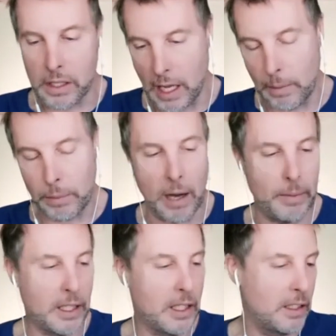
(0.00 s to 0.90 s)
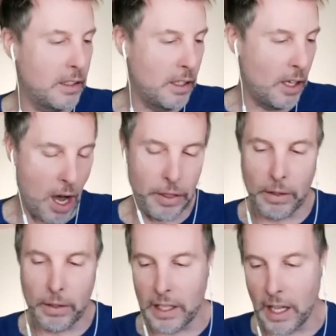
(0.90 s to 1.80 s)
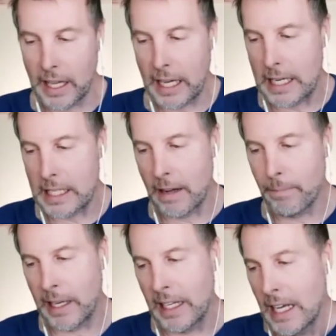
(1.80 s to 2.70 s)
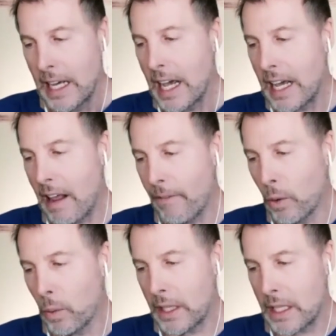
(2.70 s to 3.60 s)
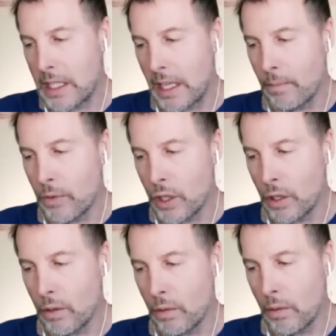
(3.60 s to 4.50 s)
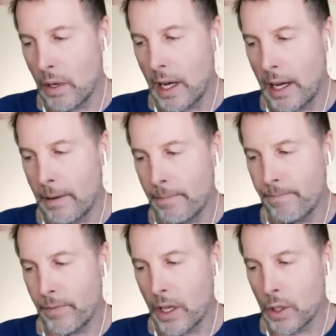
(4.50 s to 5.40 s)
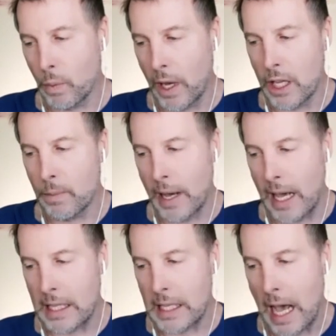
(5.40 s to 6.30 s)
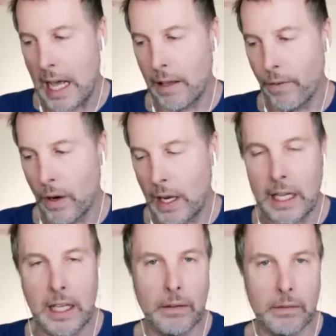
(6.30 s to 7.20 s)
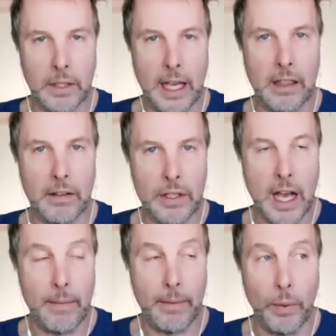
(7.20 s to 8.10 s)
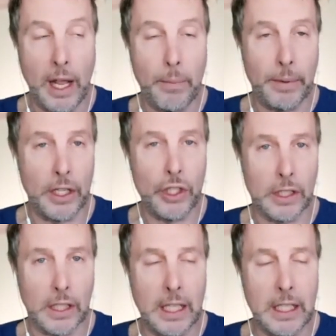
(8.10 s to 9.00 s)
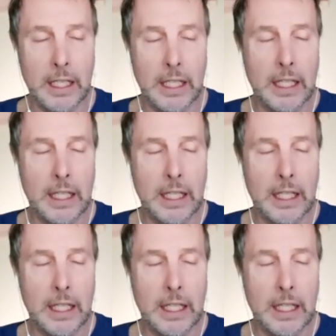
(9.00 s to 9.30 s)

stand up comic and an author and all that kind of stuff. But it never really seemed to um, assuage my anxiety for any length of time. It would help initially,